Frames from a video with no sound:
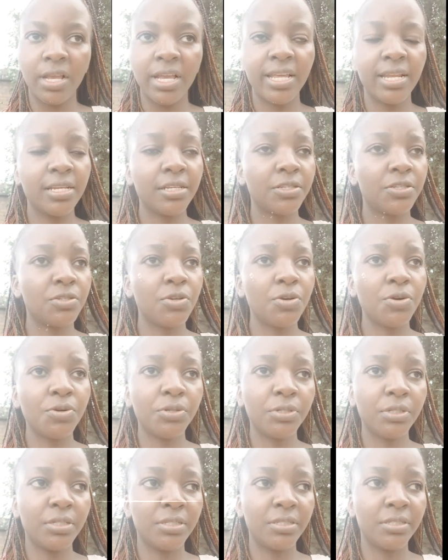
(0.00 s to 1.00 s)
It is
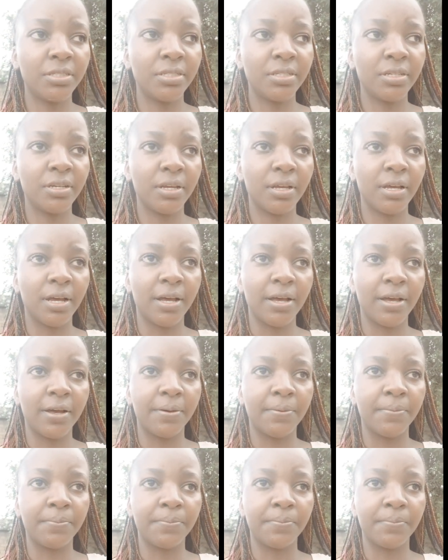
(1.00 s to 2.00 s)
not
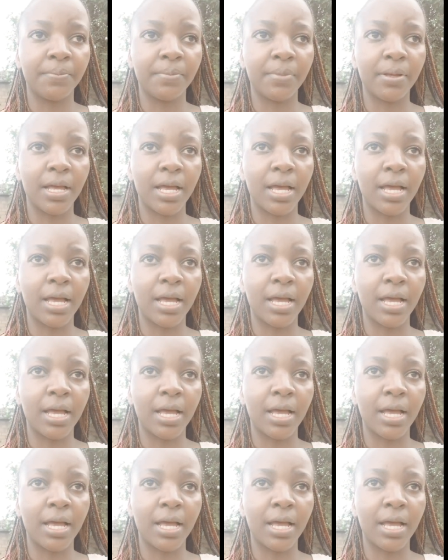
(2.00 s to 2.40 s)
um,